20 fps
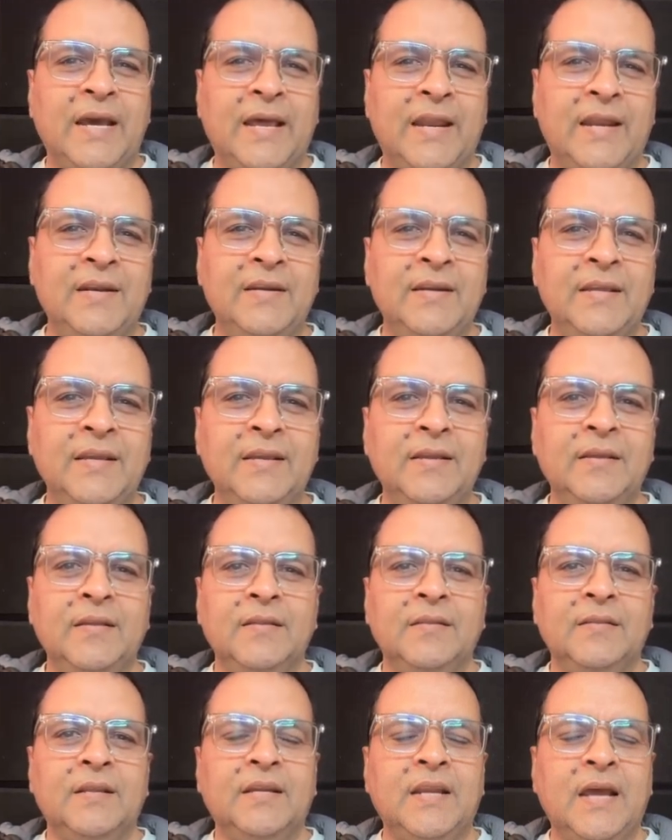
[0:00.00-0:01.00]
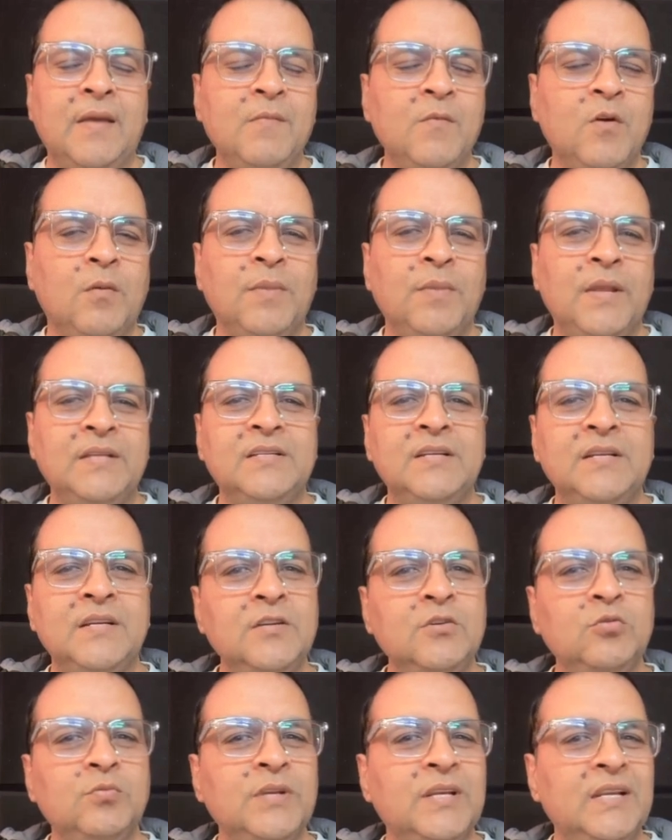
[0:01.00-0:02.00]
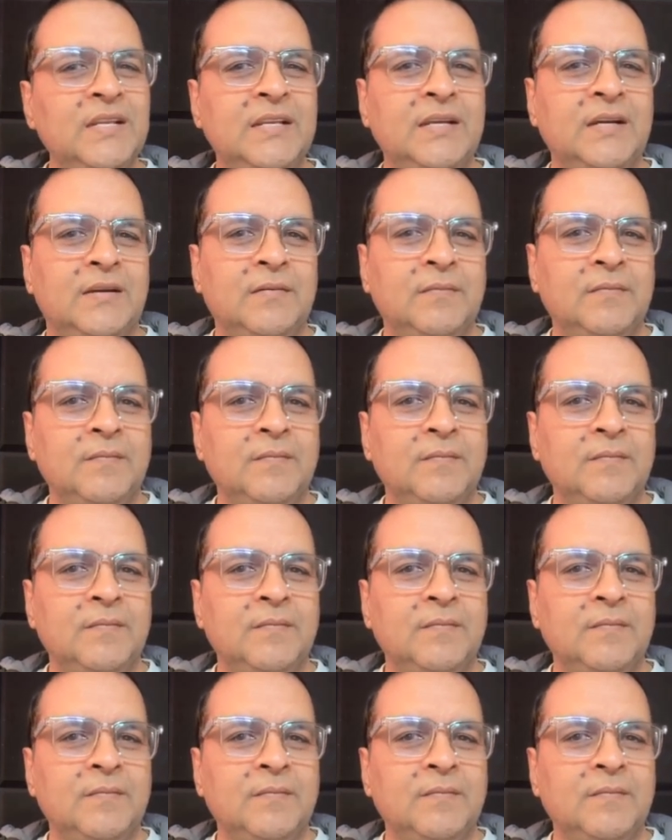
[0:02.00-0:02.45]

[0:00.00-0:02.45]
guarantee the time complexity to be linear.